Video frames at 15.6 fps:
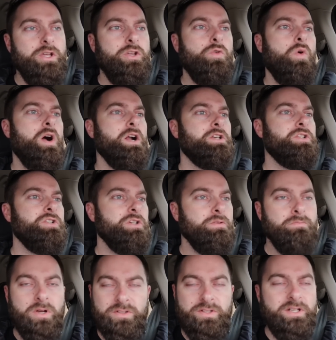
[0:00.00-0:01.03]
you watch
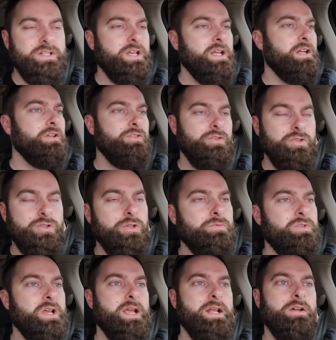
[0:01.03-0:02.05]
Mustang channels,
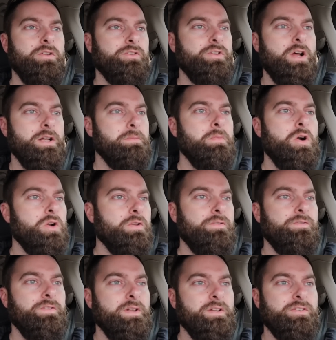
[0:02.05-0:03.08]
YouTube channels,
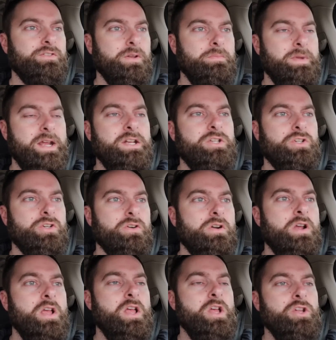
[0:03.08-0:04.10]
automotive in some
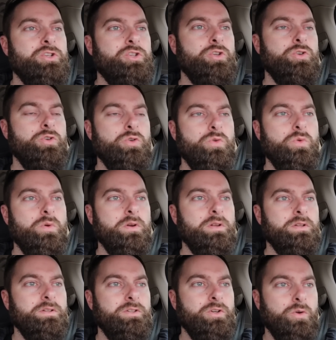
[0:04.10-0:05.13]
nature,
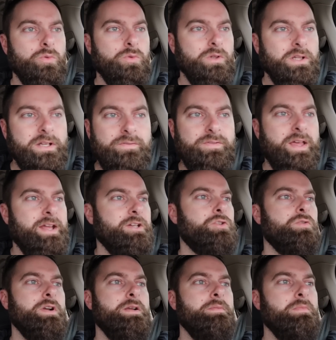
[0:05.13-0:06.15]
to, you know, live that
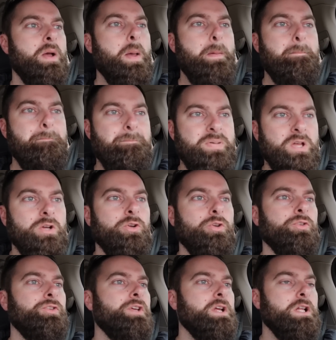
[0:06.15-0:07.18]
dream,
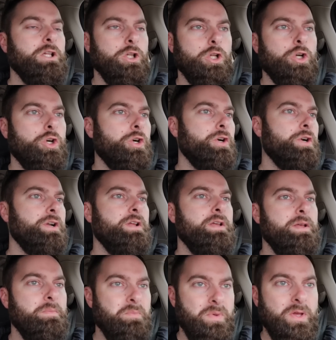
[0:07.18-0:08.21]
build,
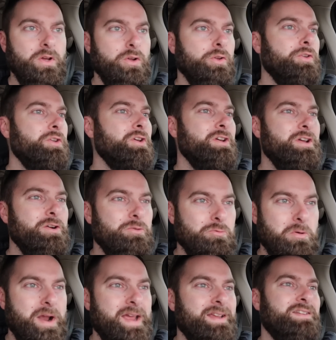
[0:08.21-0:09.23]
learn, build,
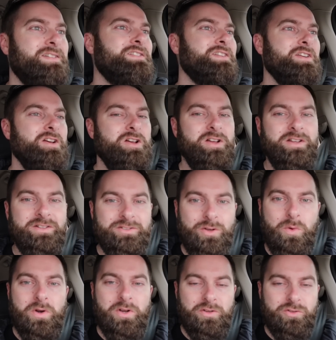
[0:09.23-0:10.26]
race,
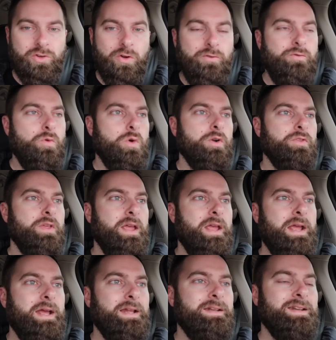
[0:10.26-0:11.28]
so on and so forth.
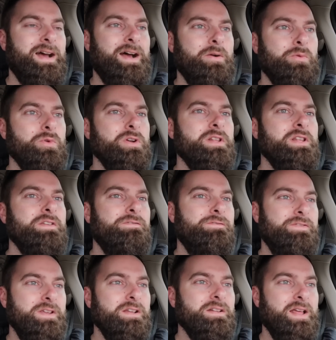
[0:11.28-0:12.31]
And I really
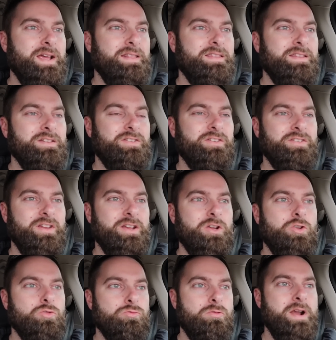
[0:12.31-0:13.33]
feel like this is a
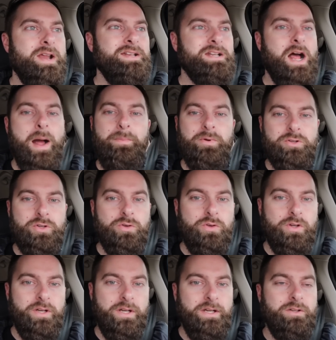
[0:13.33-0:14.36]
great
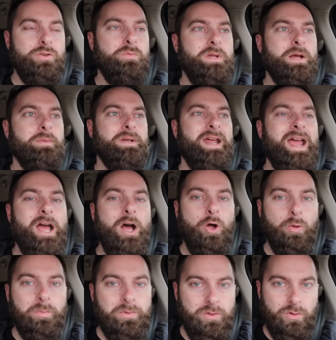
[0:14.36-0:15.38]
opportunity to be able to
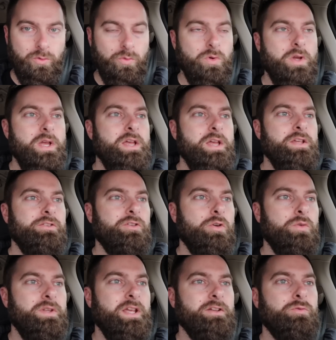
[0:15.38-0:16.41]
help you.
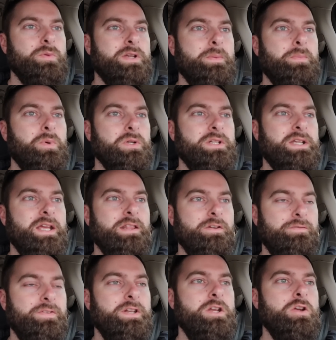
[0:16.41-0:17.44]
So yes, we can put
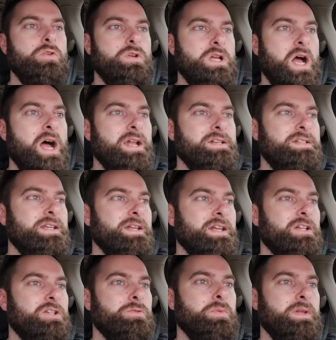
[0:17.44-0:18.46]
together video
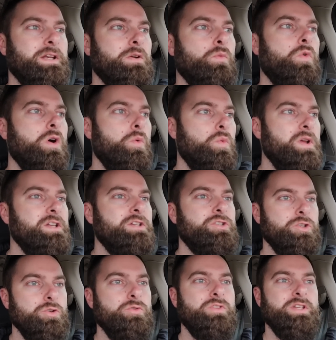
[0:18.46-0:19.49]
content explaining what we
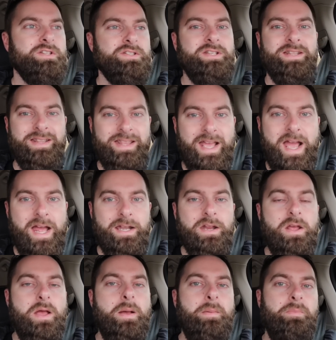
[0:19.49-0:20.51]
do, this and that,
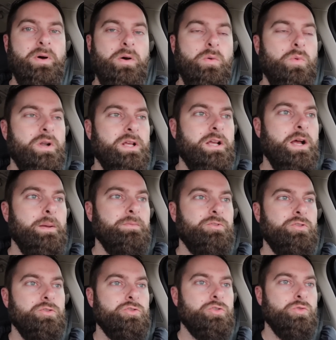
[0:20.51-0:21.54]
but when it comes
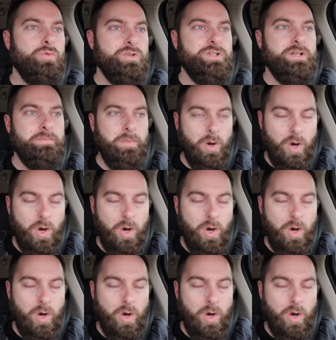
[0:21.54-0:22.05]
to sourcing